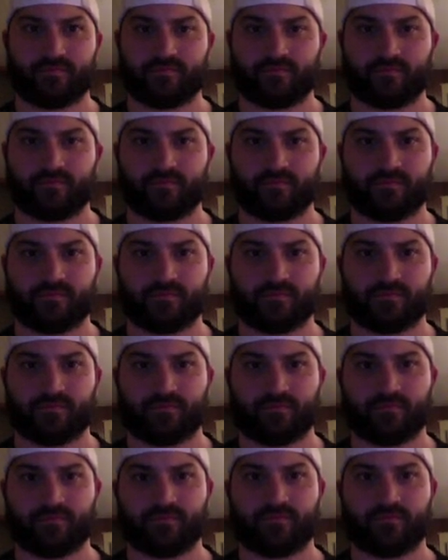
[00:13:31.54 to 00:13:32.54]

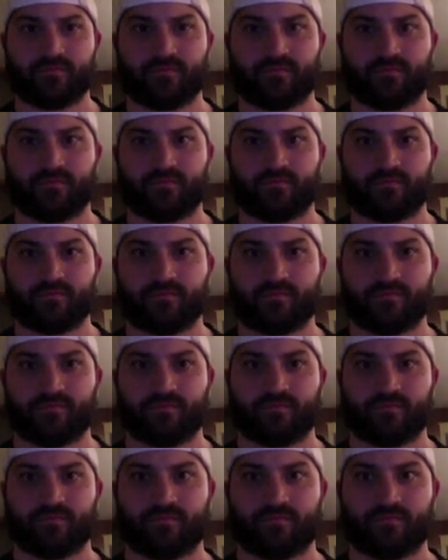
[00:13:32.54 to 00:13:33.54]

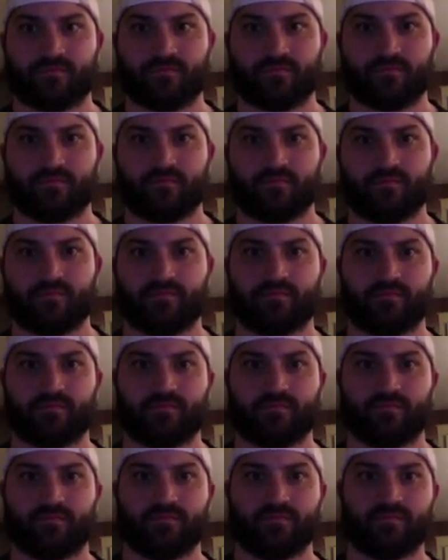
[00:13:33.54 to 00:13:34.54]

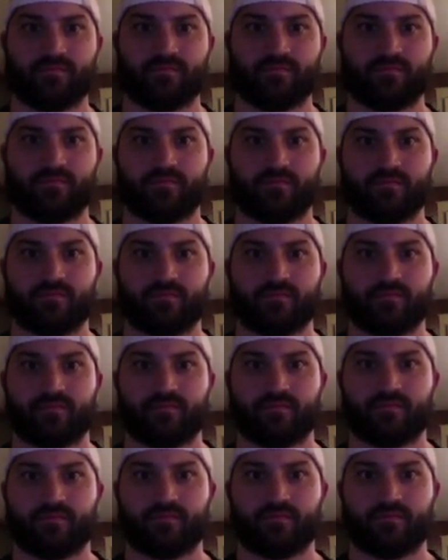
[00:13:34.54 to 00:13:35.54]

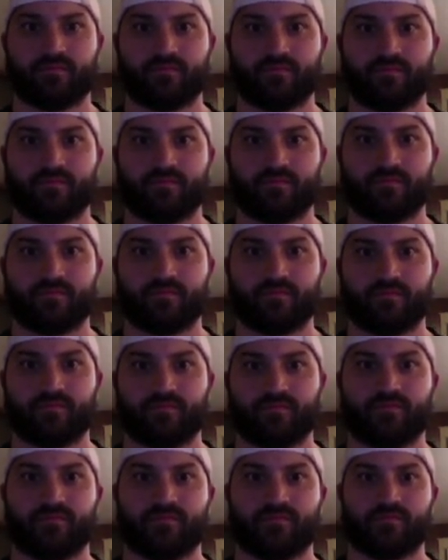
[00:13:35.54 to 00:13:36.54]

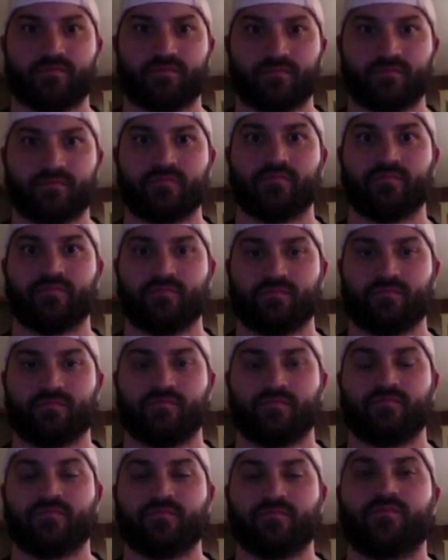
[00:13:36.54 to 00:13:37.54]

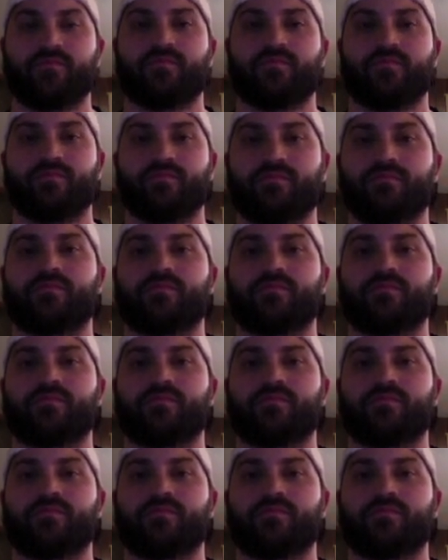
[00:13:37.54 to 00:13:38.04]
[no speech]